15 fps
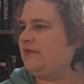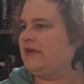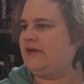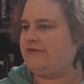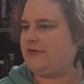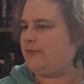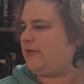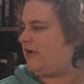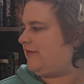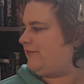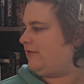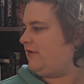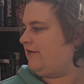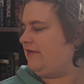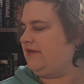From what I've
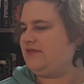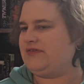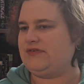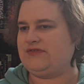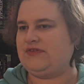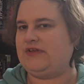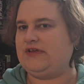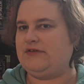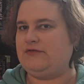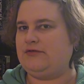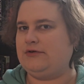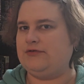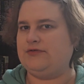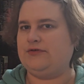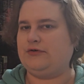heard, this is the
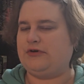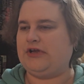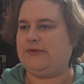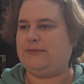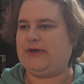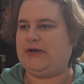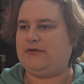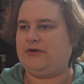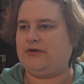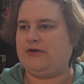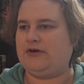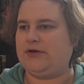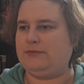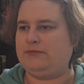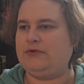true story about
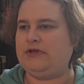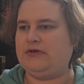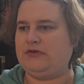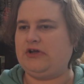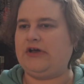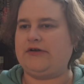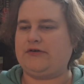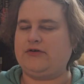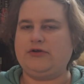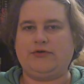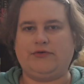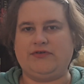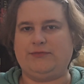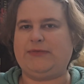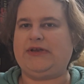her own daughter who
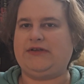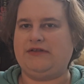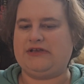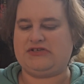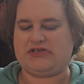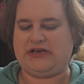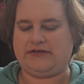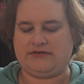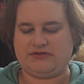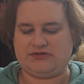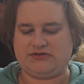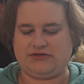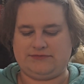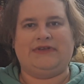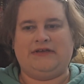was mentally
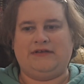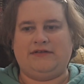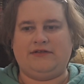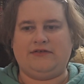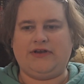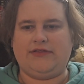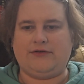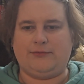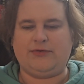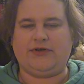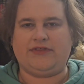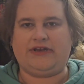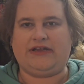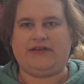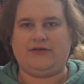challenged. Another
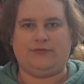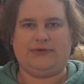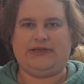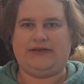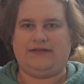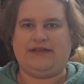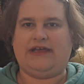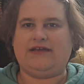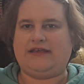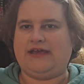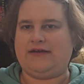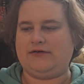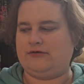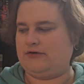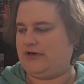book that I could read in that
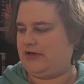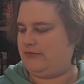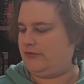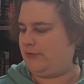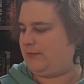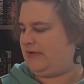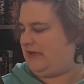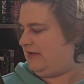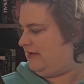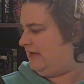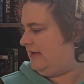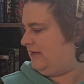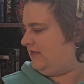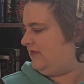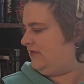category would be
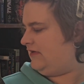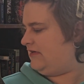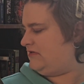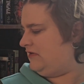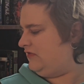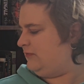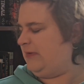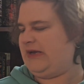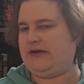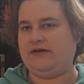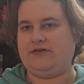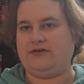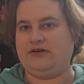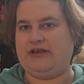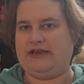In Stitches by
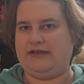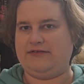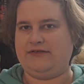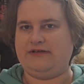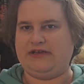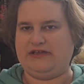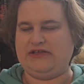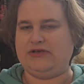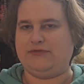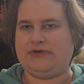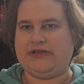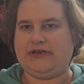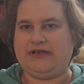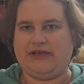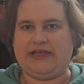Dr. Anthony
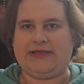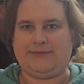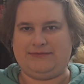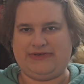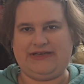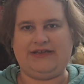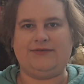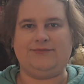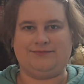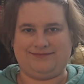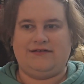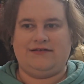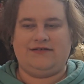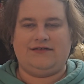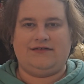Ewan, MD.
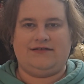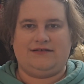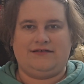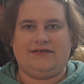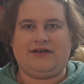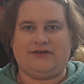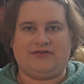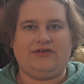Dr.